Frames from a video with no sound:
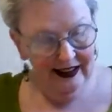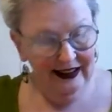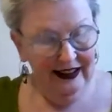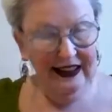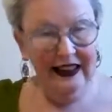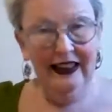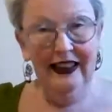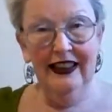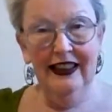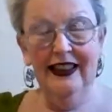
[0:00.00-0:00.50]

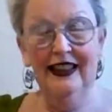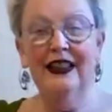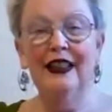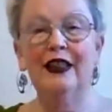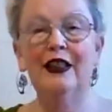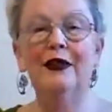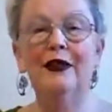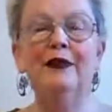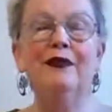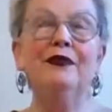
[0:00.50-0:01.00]
And
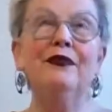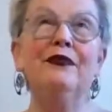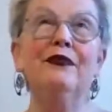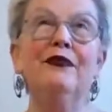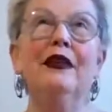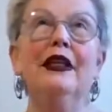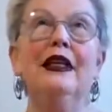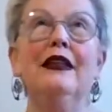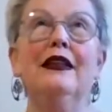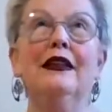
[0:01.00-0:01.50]
the
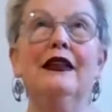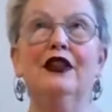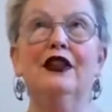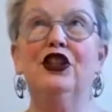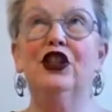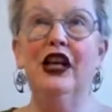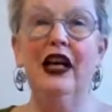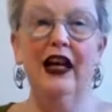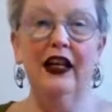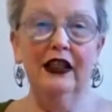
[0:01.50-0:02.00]

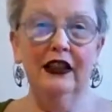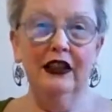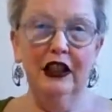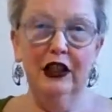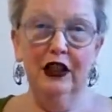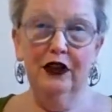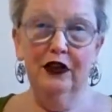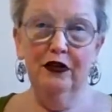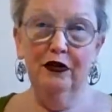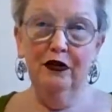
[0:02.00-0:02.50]
chakra
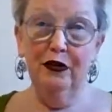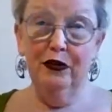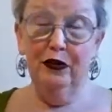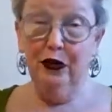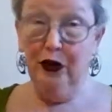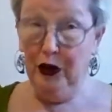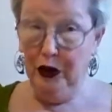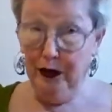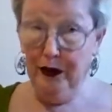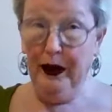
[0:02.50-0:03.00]
of
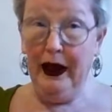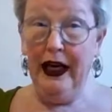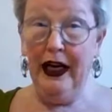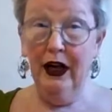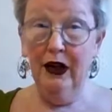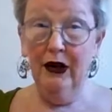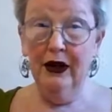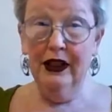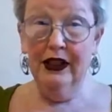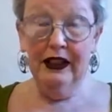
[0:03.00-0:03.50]

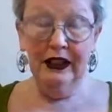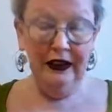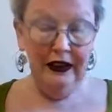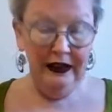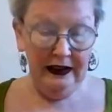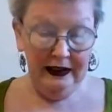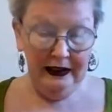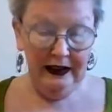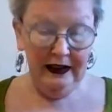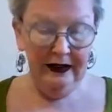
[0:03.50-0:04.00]
willpower
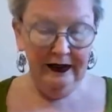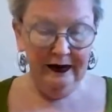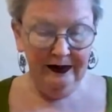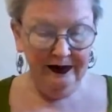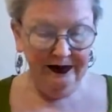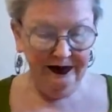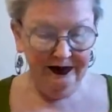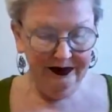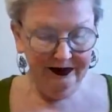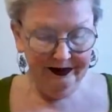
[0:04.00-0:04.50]
and
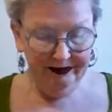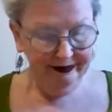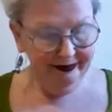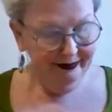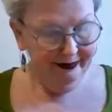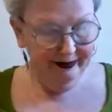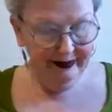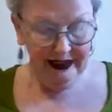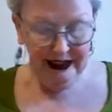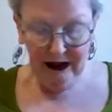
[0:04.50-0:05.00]

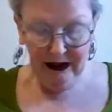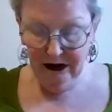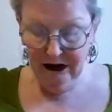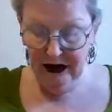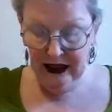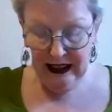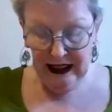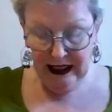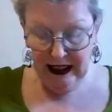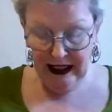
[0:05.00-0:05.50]

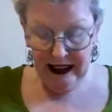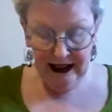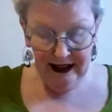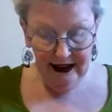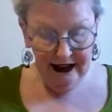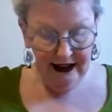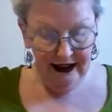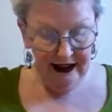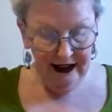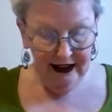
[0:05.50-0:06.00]
really
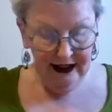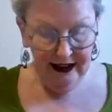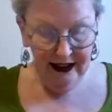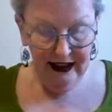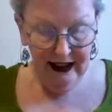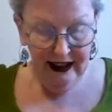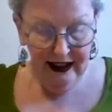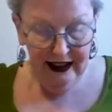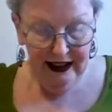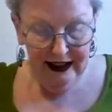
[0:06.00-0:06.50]
nice things.
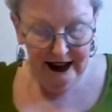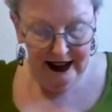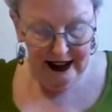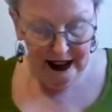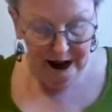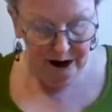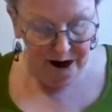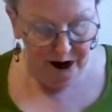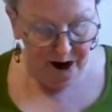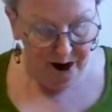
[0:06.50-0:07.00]
Let's
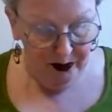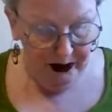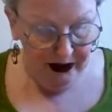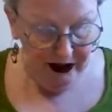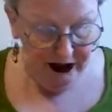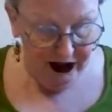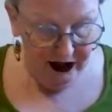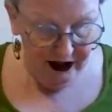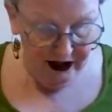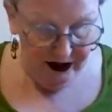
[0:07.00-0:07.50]
see what
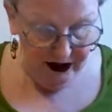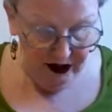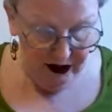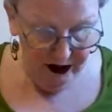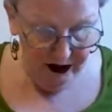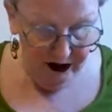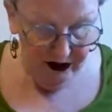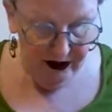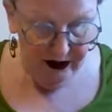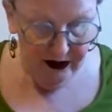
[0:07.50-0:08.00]
page it's
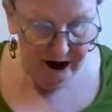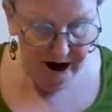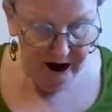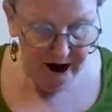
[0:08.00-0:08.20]
on.